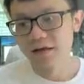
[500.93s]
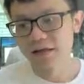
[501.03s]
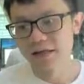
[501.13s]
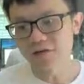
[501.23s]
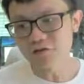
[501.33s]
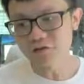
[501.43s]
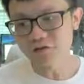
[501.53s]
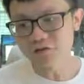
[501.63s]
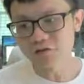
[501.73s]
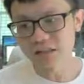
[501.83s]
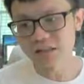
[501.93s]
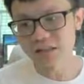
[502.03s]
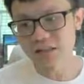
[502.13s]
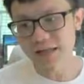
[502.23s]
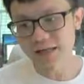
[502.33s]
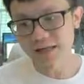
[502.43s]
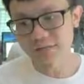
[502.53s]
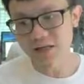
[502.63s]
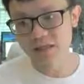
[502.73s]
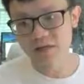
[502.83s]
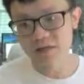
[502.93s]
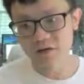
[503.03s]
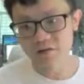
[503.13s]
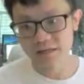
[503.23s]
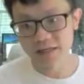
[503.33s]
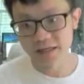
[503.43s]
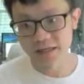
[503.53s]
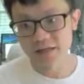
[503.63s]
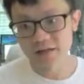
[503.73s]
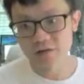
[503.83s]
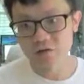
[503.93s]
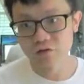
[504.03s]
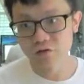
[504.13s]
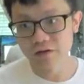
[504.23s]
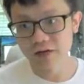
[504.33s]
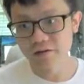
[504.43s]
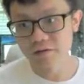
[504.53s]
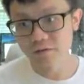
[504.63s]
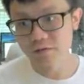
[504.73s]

Give two structure adaptation of J during